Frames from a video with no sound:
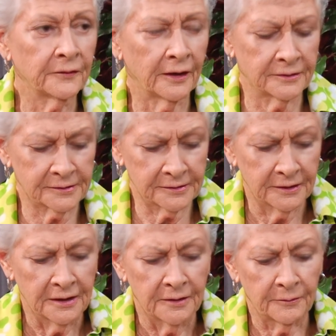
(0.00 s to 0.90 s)
Yes.
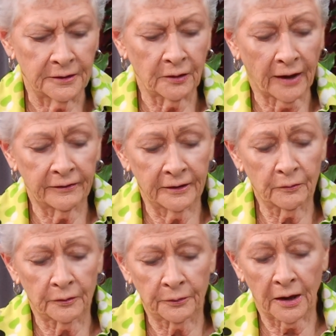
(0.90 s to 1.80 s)
But I think
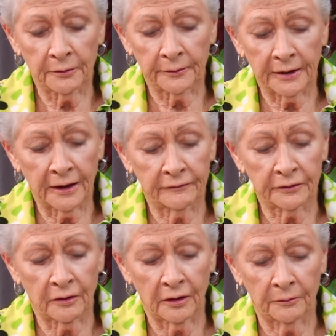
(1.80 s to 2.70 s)
we'll probably have
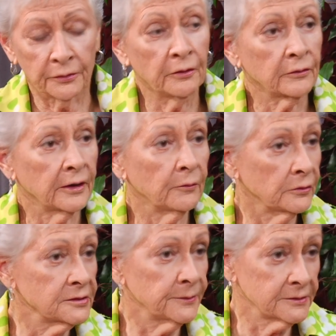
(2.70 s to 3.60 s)
a program
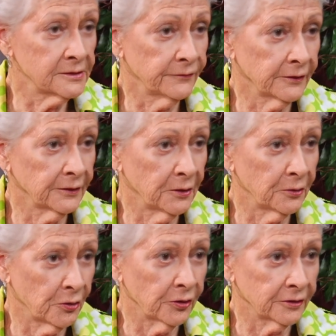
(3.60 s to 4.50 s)
specifically on
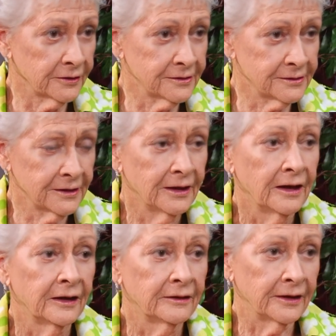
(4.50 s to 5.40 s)
orchids
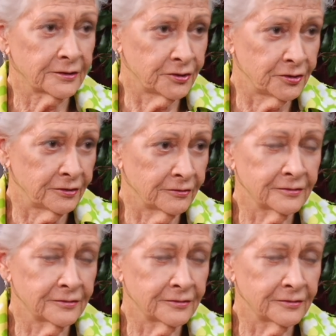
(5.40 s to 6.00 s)
next year.